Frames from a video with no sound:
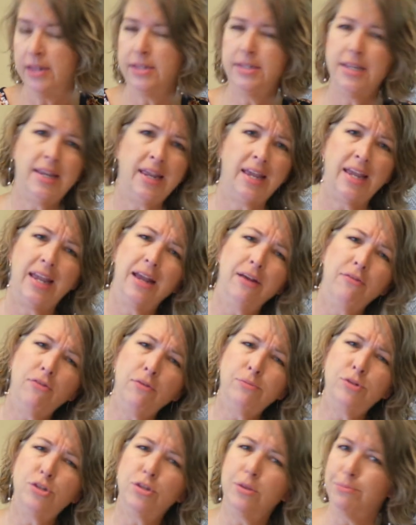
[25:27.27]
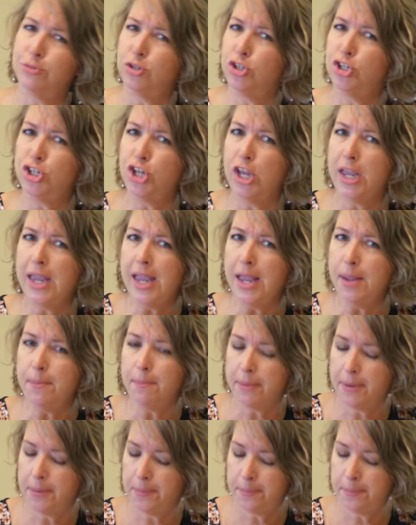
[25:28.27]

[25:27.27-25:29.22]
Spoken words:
Did he give them some sheep?